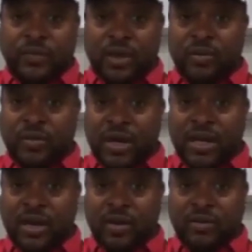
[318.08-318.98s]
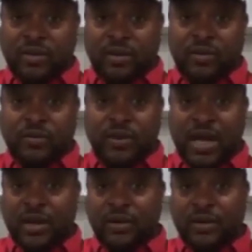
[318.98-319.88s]
good money also,
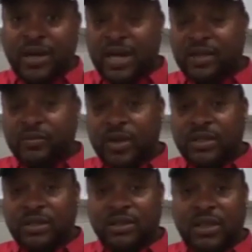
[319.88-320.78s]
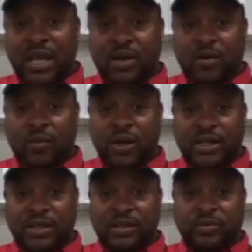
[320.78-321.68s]
not as much as scale
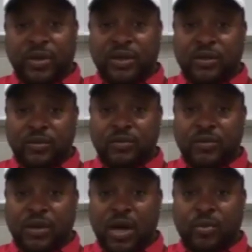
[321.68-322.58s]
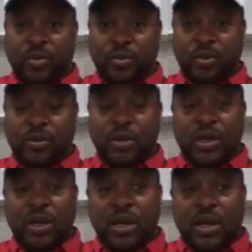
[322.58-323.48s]
wages, but comparable.
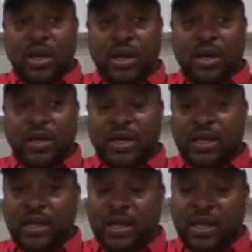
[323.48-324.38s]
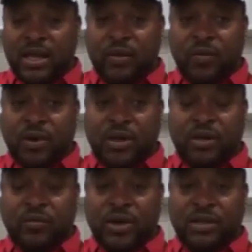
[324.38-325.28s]
And then they can work
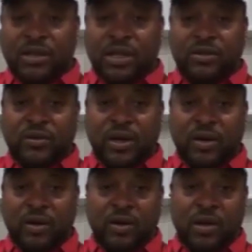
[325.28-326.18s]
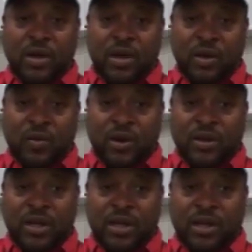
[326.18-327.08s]
in the residential area, where
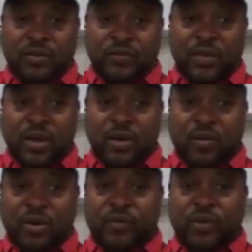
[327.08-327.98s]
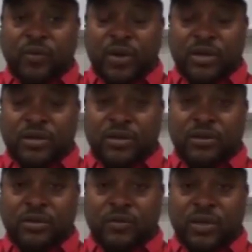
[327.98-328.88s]
they work for a
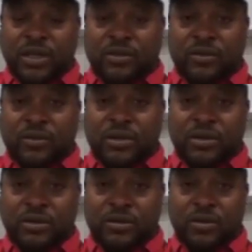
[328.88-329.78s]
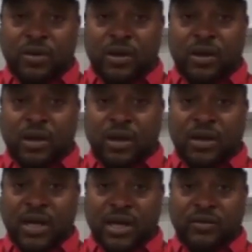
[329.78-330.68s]
residential
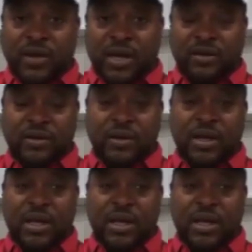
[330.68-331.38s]
contractor.